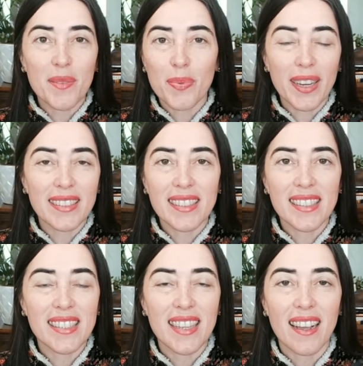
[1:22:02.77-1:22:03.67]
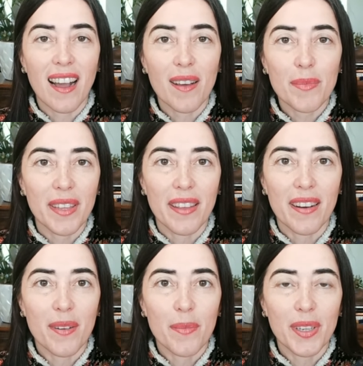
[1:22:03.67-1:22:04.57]
the practices that got me
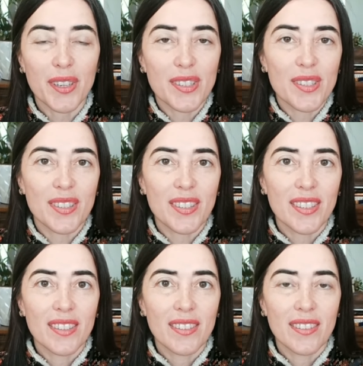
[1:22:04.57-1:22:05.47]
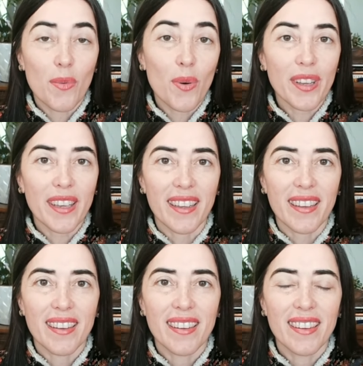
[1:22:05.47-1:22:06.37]
there because they're working.
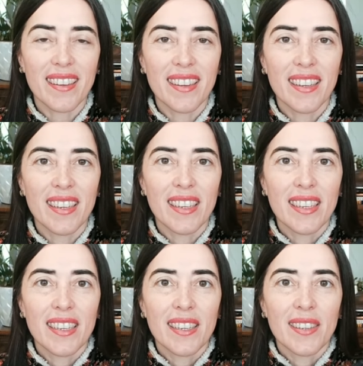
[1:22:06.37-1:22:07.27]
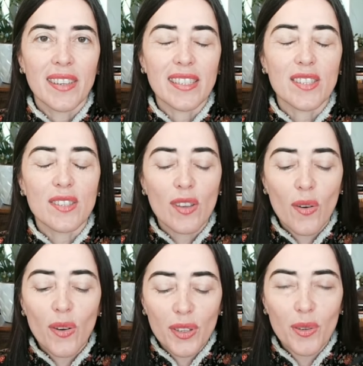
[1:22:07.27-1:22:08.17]
It's
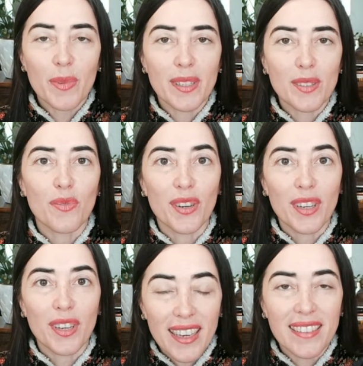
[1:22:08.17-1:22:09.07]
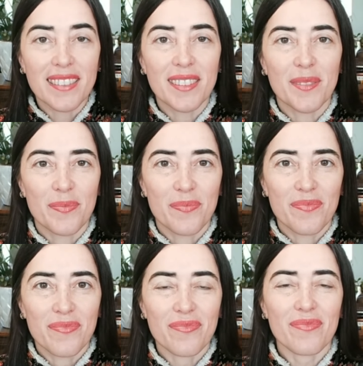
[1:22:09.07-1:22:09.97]
so human to forget
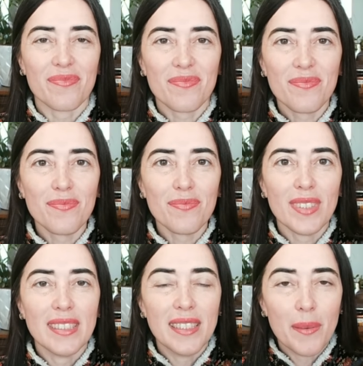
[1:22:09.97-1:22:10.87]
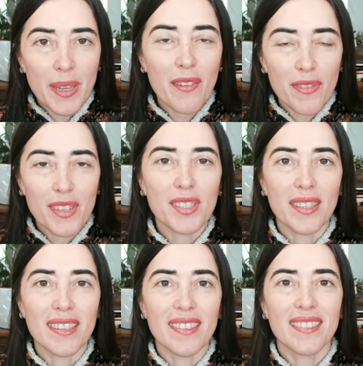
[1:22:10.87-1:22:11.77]
the
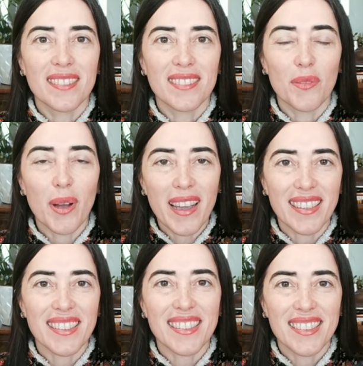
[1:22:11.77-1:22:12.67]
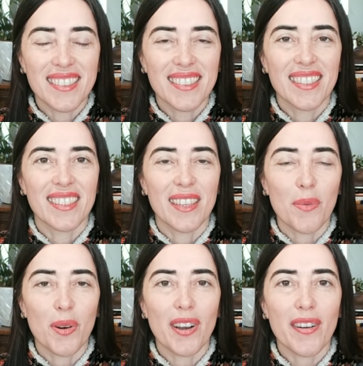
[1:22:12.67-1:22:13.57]
beneficial ways that
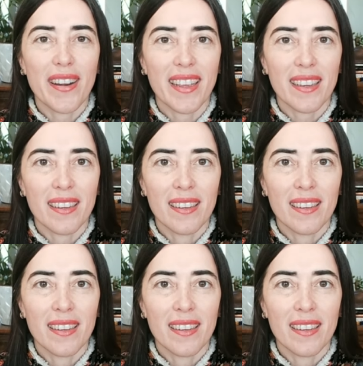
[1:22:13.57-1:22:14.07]
we're learning.